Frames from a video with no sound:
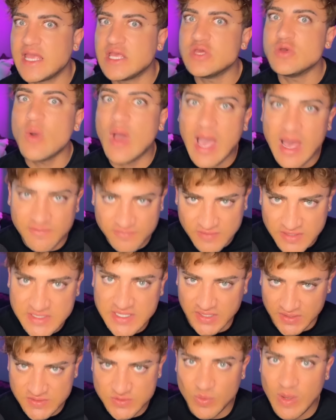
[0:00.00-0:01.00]
you have to
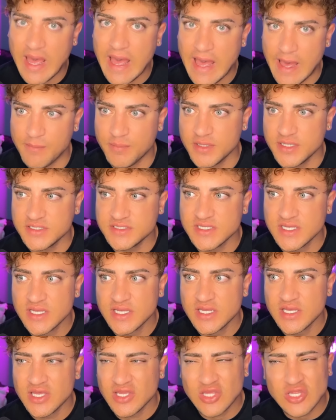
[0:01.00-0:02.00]
tell us what happened?
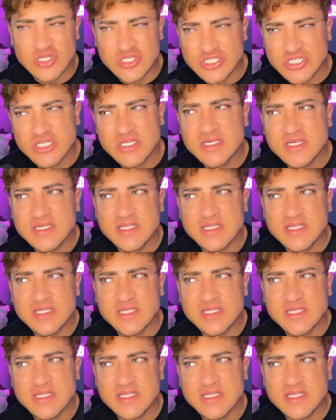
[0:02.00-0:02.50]
Can she